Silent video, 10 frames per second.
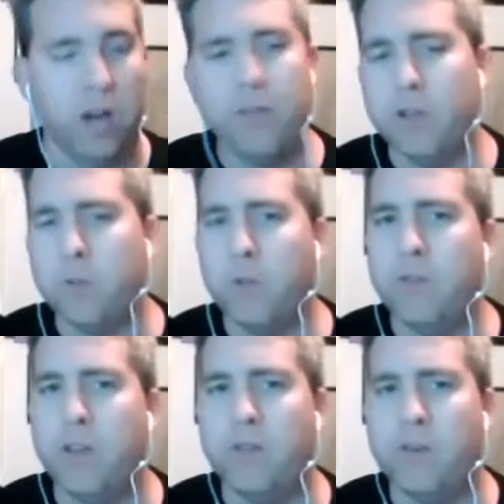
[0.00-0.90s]
I don't think
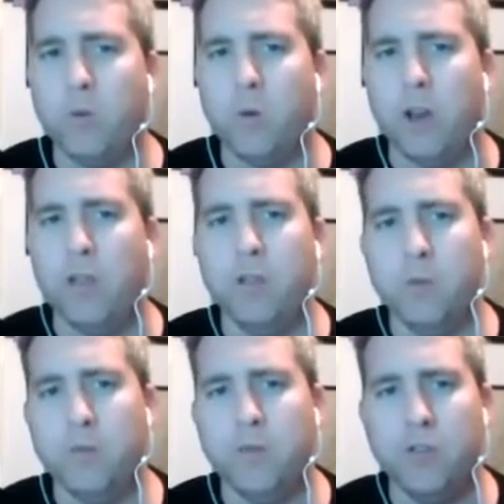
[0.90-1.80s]
we've ever, I don't think
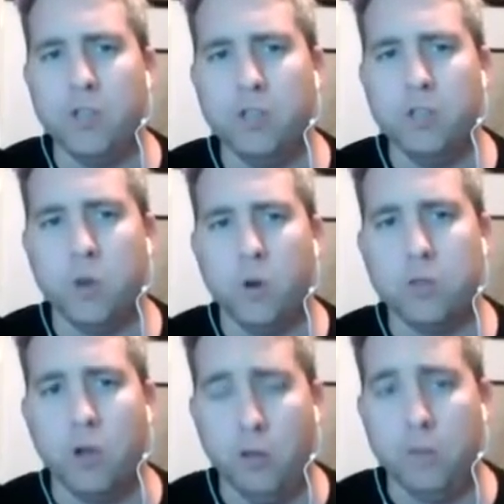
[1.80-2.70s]
we've officially
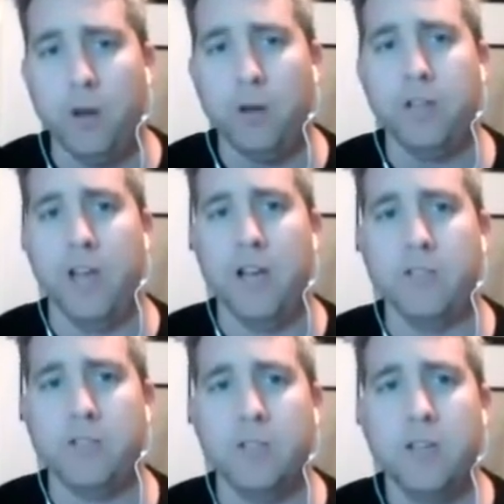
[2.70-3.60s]
talked on the
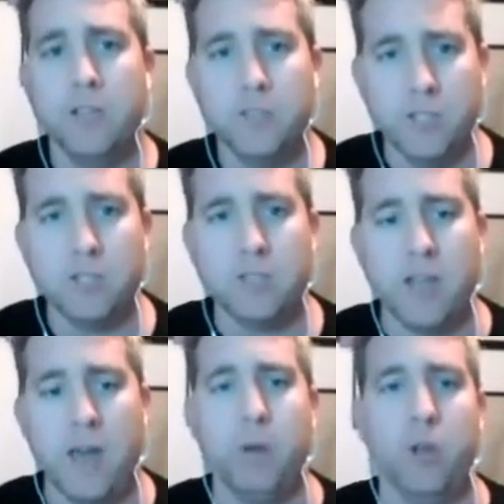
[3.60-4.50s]
podcast since
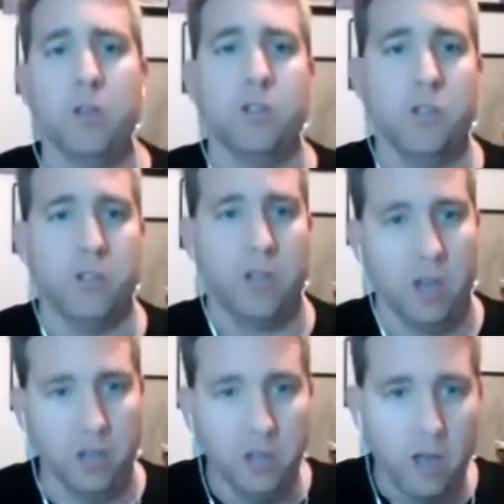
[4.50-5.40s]
that purchase.
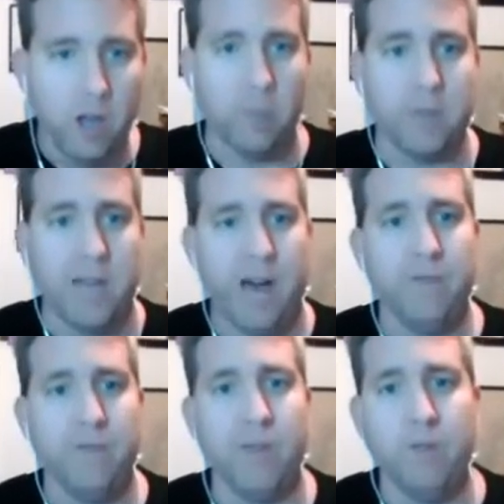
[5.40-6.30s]
So on
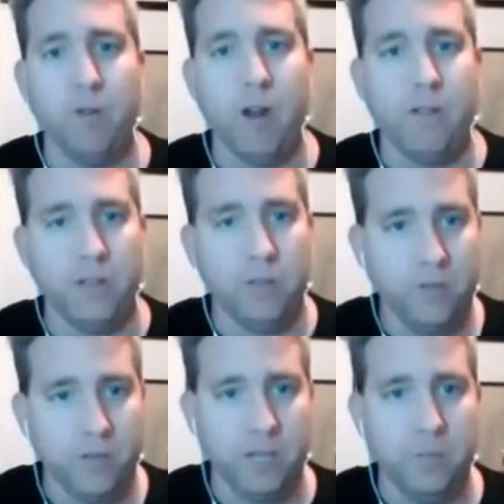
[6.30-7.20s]
behalf of everyone, thank you
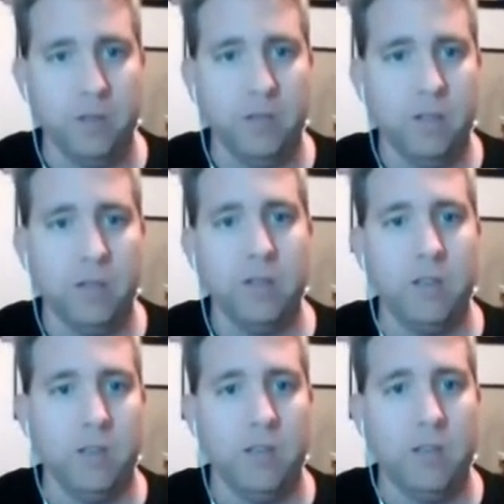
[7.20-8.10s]
for keeping
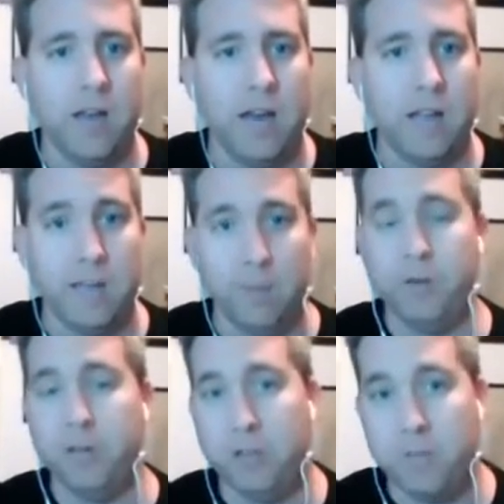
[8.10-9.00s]
the uh,
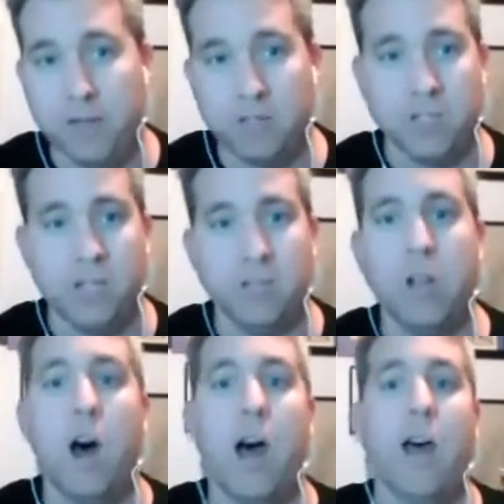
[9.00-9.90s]
company and the magazine
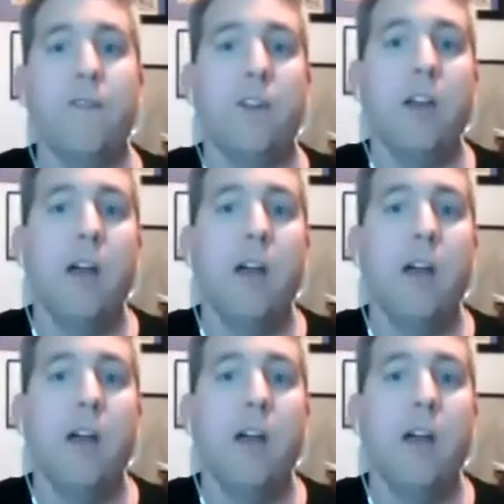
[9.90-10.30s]
alive.